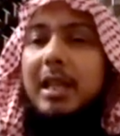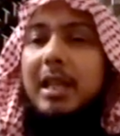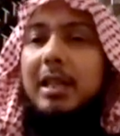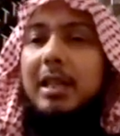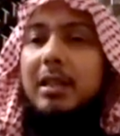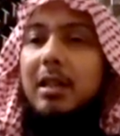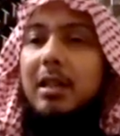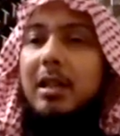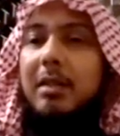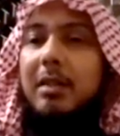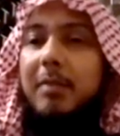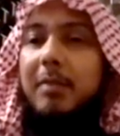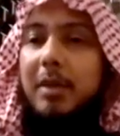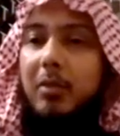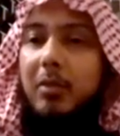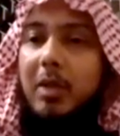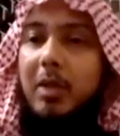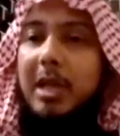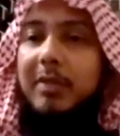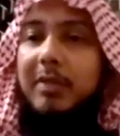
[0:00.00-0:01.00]
Like, yeah, my
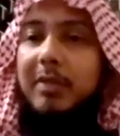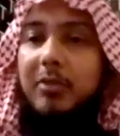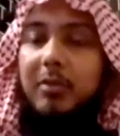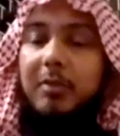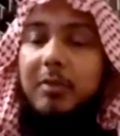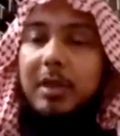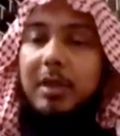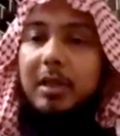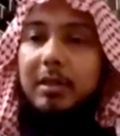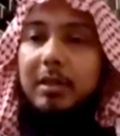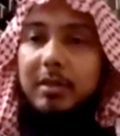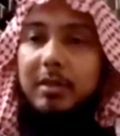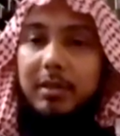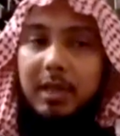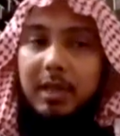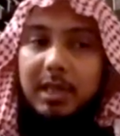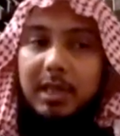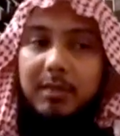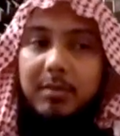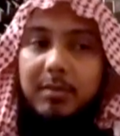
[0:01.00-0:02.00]
wife or my
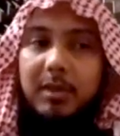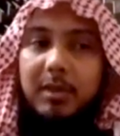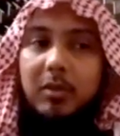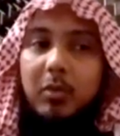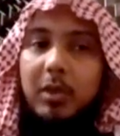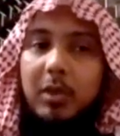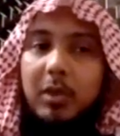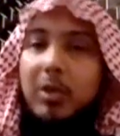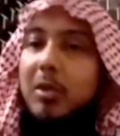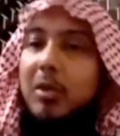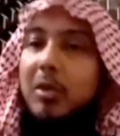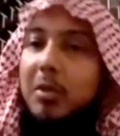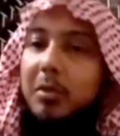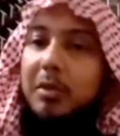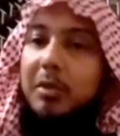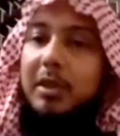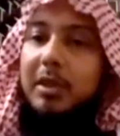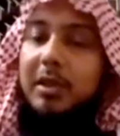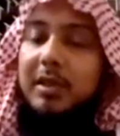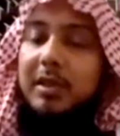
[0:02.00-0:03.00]
husband went through
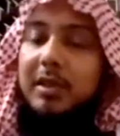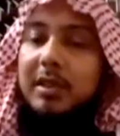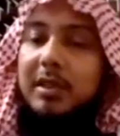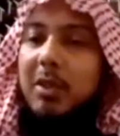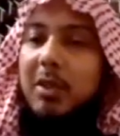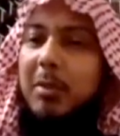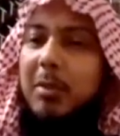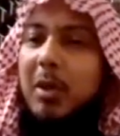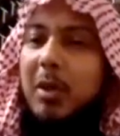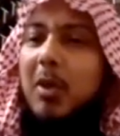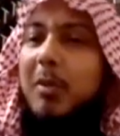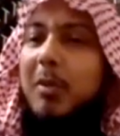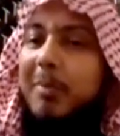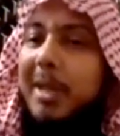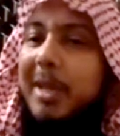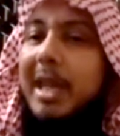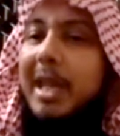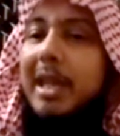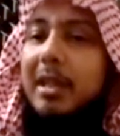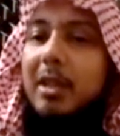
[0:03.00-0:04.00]
this. There'll be a lot of
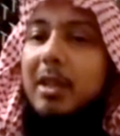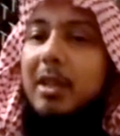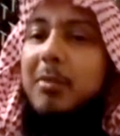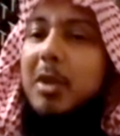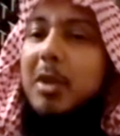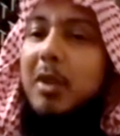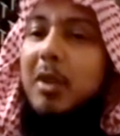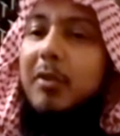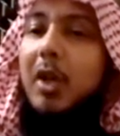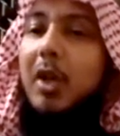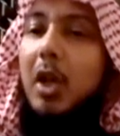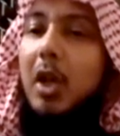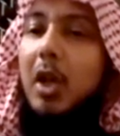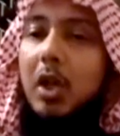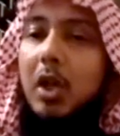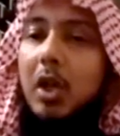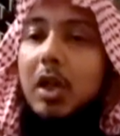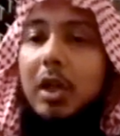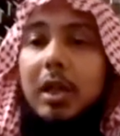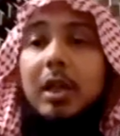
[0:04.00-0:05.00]
pain. There'll be a lot of
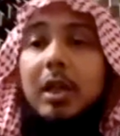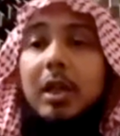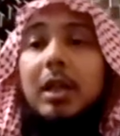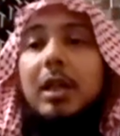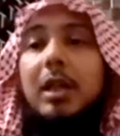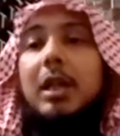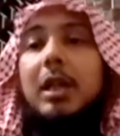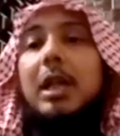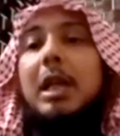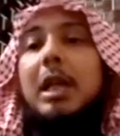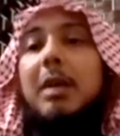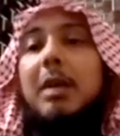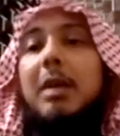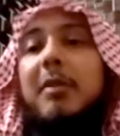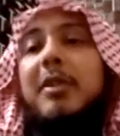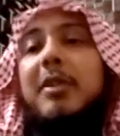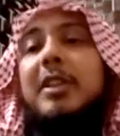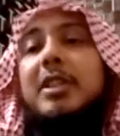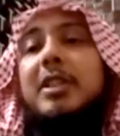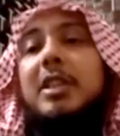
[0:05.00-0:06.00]
hurt.
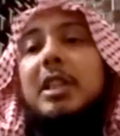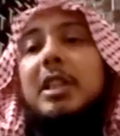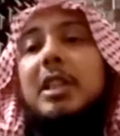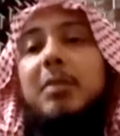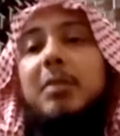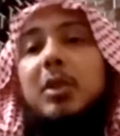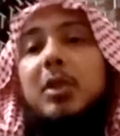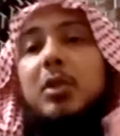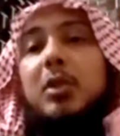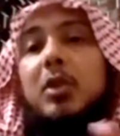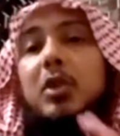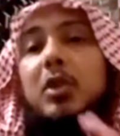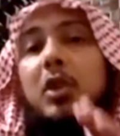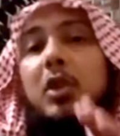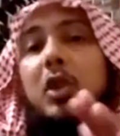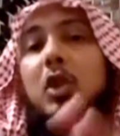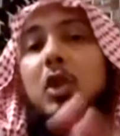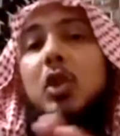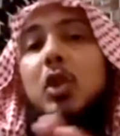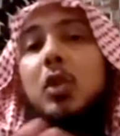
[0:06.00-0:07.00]
Eventually, because
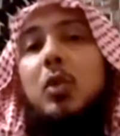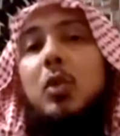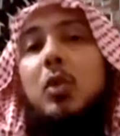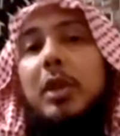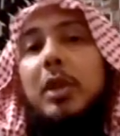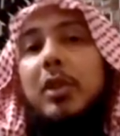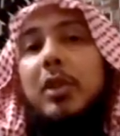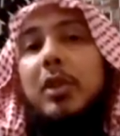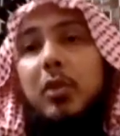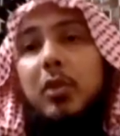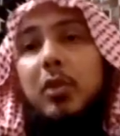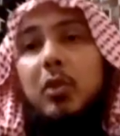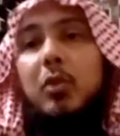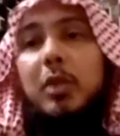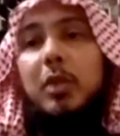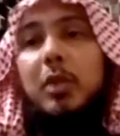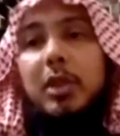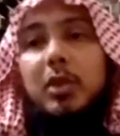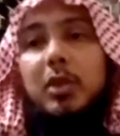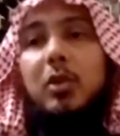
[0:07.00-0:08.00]
you went through
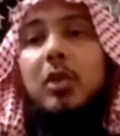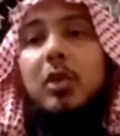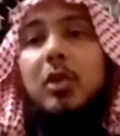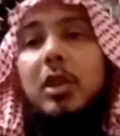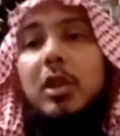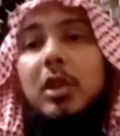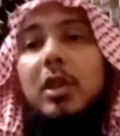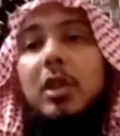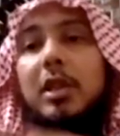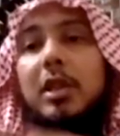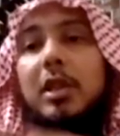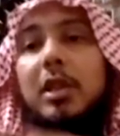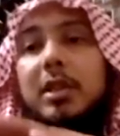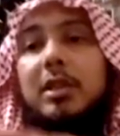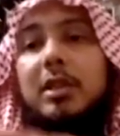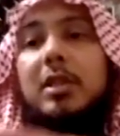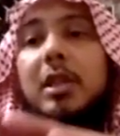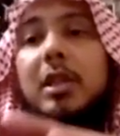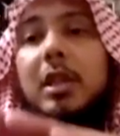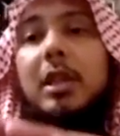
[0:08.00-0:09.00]
it, your hurt is
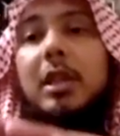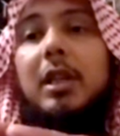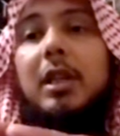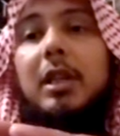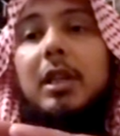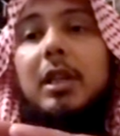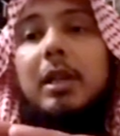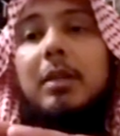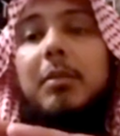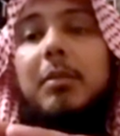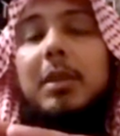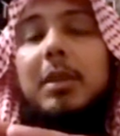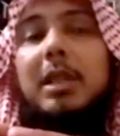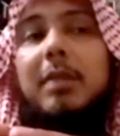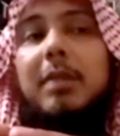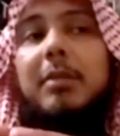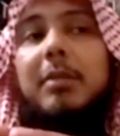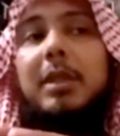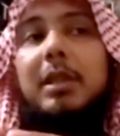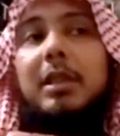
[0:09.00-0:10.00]

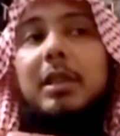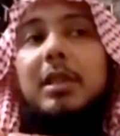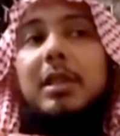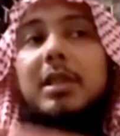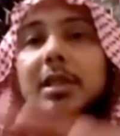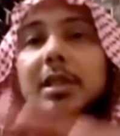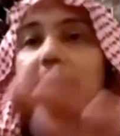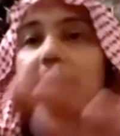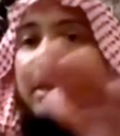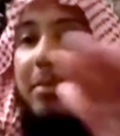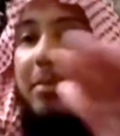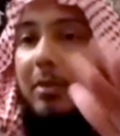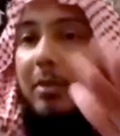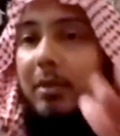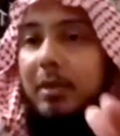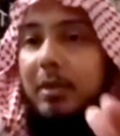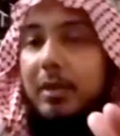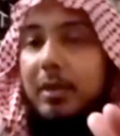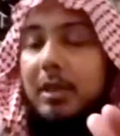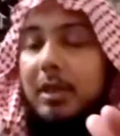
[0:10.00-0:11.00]
becoming stable.
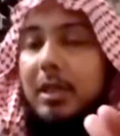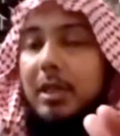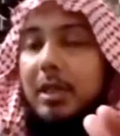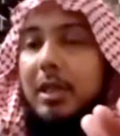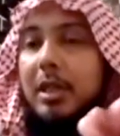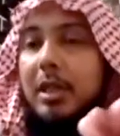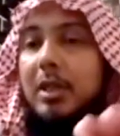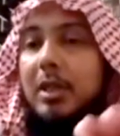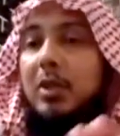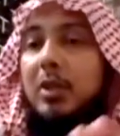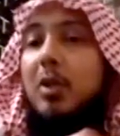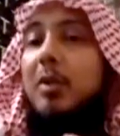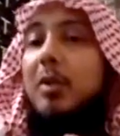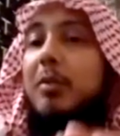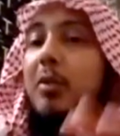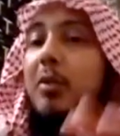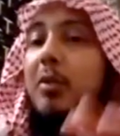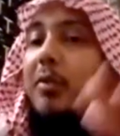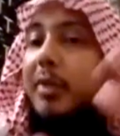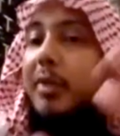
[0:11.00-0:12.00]
You're
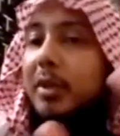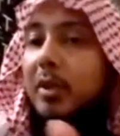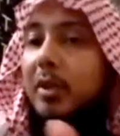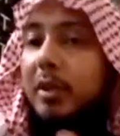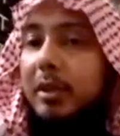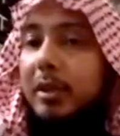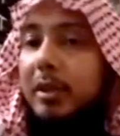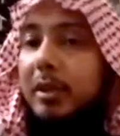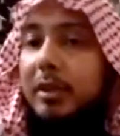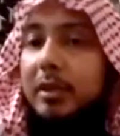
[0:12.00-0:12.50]
moving on.